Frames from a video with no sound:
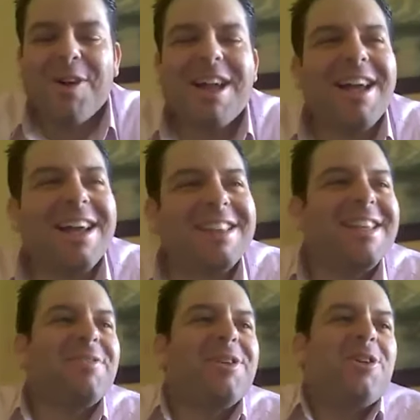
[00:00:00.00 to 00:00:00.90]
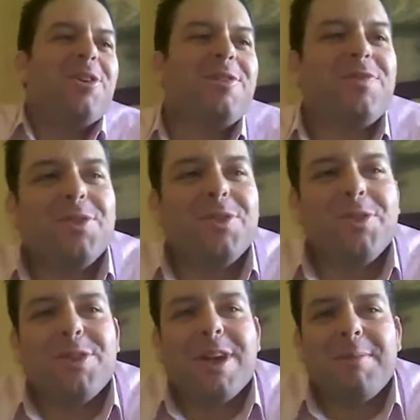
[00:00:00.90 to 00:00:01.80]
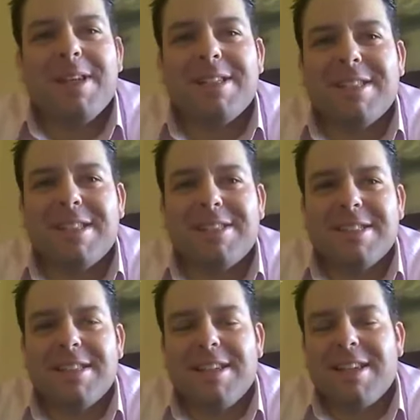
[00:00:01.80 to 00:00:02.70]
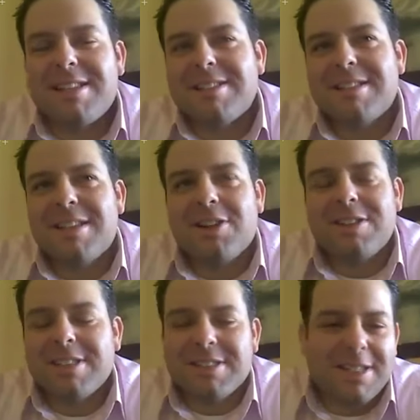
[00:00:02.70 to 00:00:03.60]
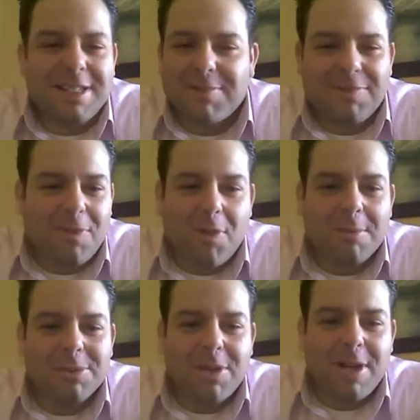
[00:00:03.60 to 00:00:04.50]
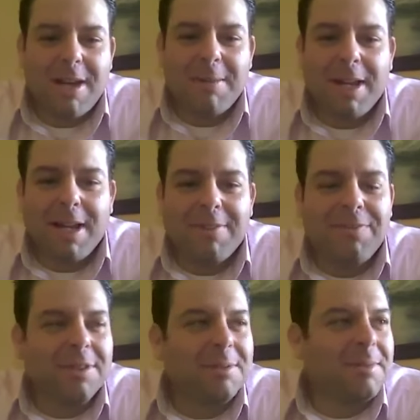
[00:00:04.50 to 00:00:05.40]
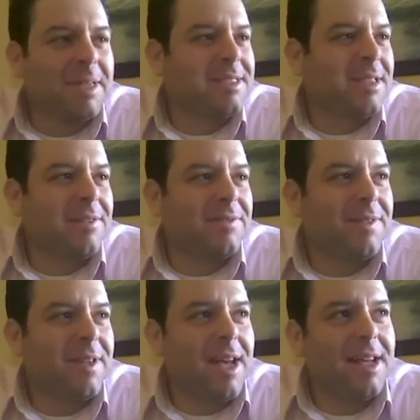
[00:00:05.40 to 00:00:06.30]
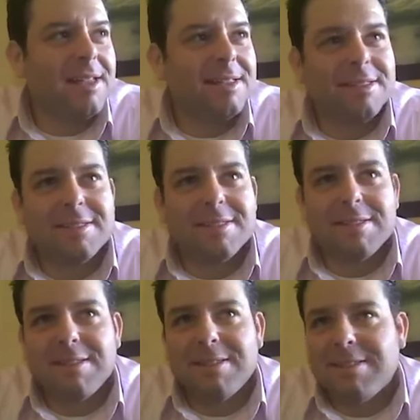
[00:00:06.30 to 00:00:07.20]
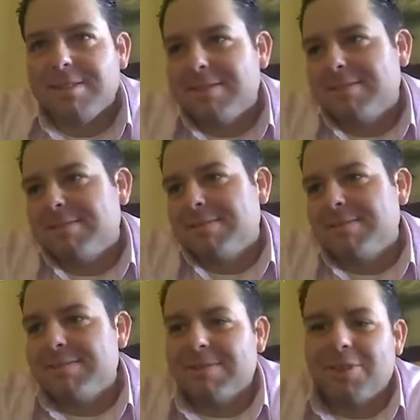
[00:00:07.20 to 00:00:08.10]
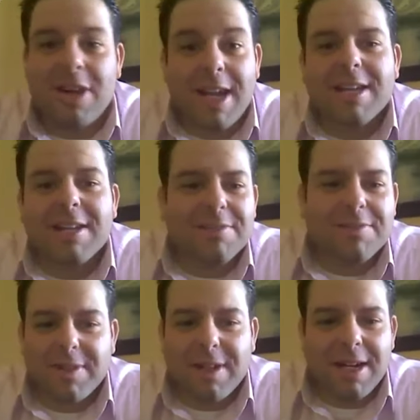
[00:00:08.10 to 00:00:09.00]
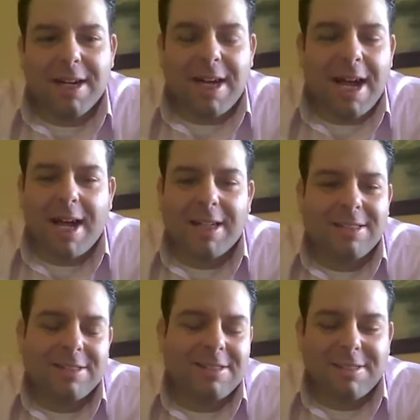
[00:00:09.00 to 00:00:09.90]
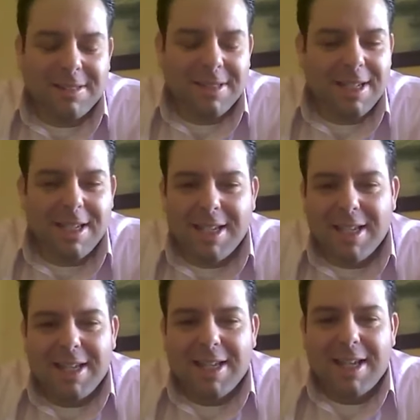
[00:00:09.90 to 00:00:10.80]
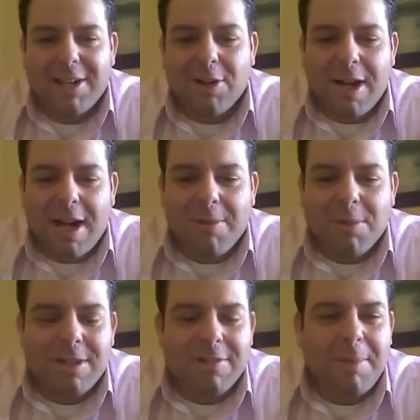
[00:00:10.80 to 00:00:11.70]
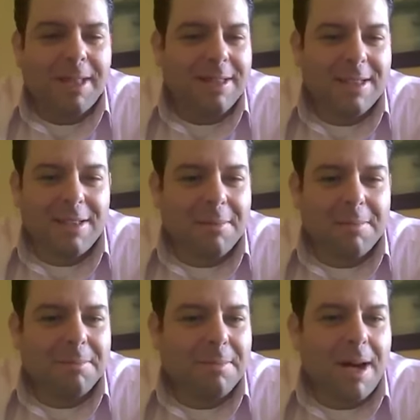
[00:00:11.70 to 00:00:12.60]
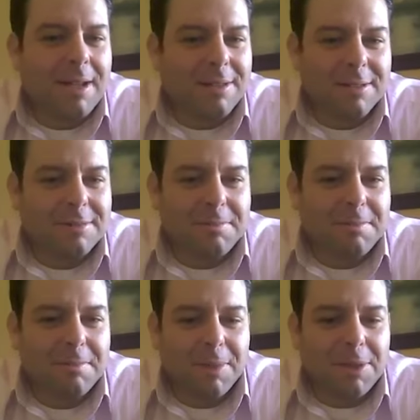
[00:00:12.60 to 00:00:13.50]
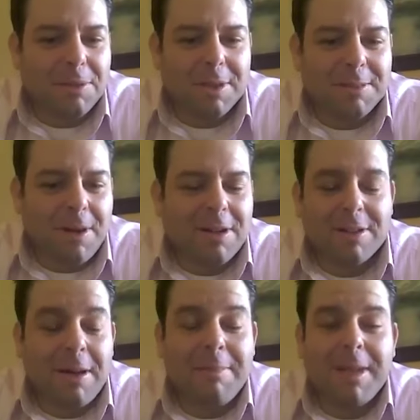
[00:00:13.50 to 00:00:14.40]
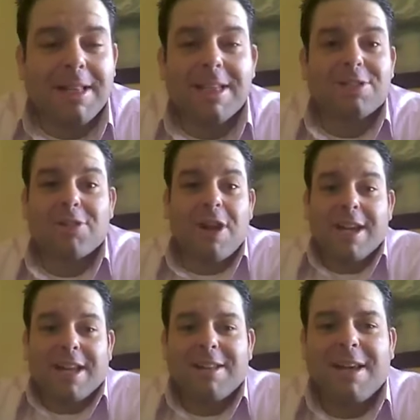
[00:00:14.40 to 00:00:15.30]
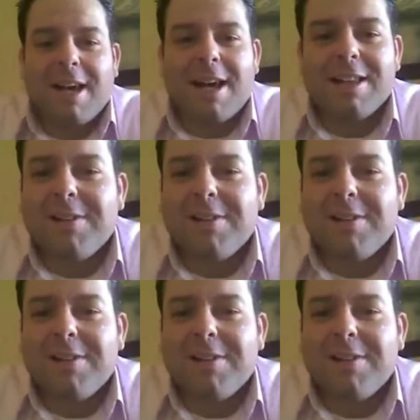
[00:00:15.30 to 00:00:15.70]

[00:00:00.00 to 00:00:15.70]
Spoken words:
Well, I think when you're in food, I mean, it's an artistic form. So I mean, I feel myself as creative. I just, I wouldn't have painted the bottles blue with sparkle. I mean, I think it's great. I